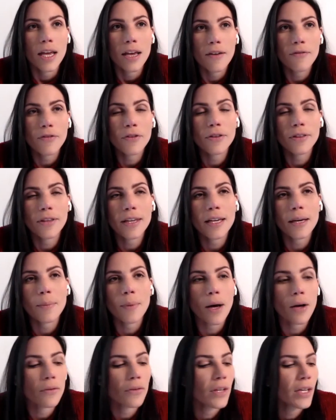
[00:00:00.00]
if you think
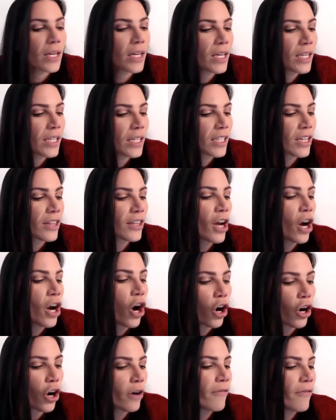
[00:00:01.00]
about it, there
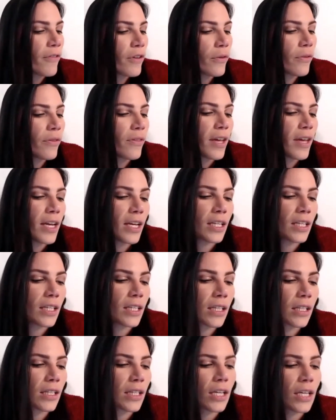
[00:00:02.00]
are a few
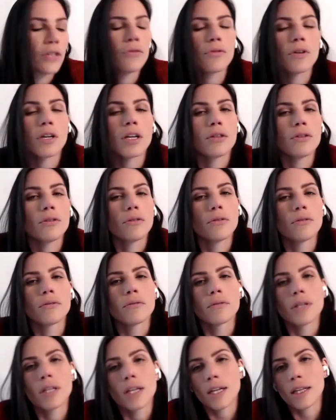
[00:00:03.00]
things that you can
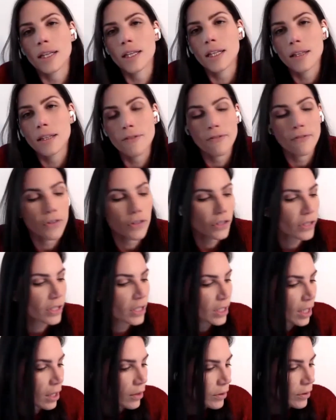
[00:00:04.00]
do. And I think the first
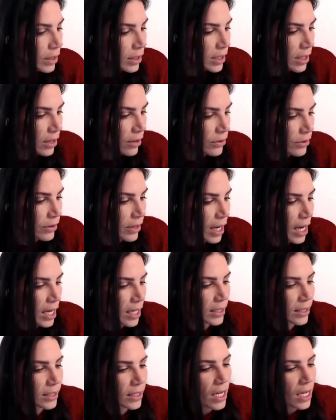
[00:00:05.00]
thing that I want to tell you
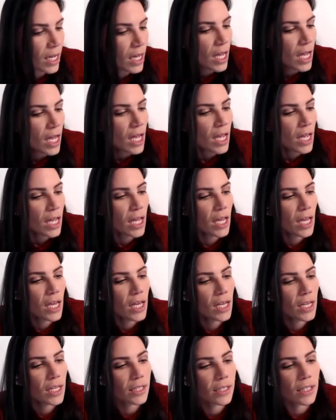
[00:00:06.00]
guys
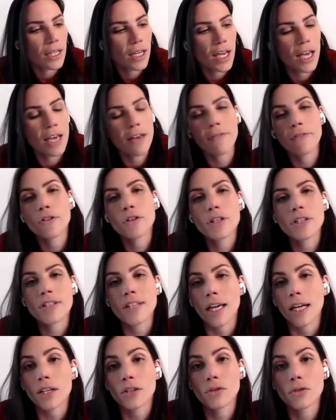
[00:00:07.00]
is if you
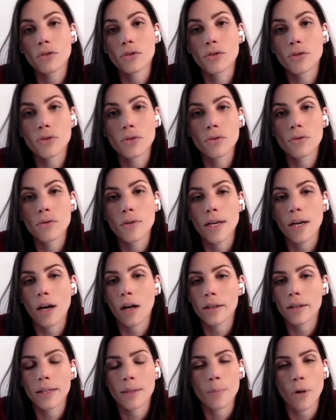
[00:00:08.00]
decided to do a
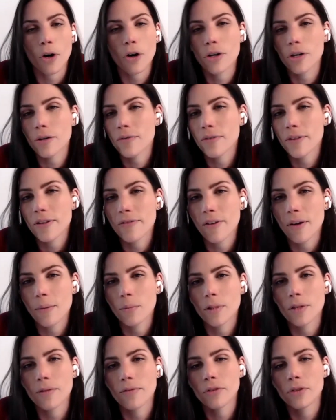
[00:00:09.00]
holiday party with the
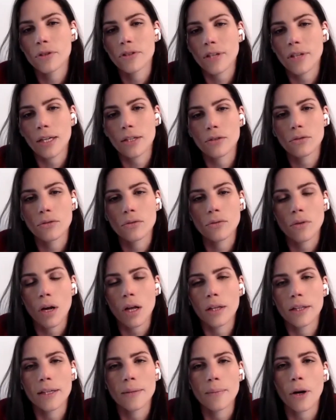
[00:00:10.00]
family, if you decided to do a
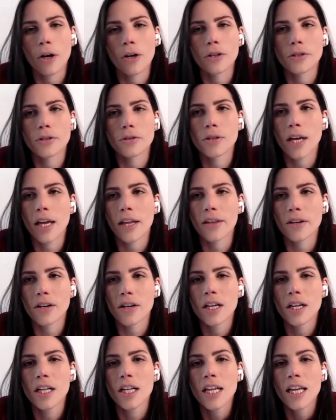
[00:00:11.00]
holiday party
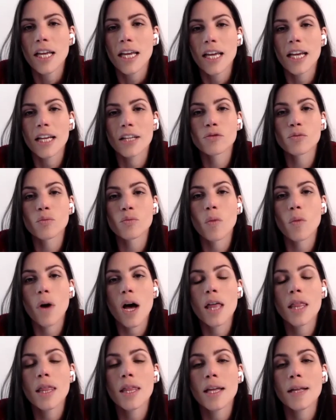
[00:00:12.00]
together, it's
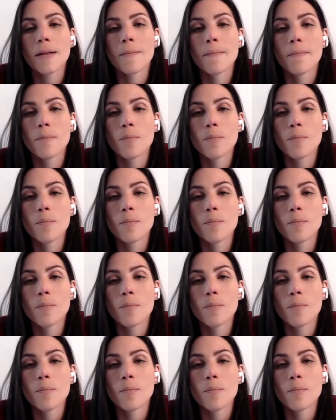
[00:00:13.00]
one,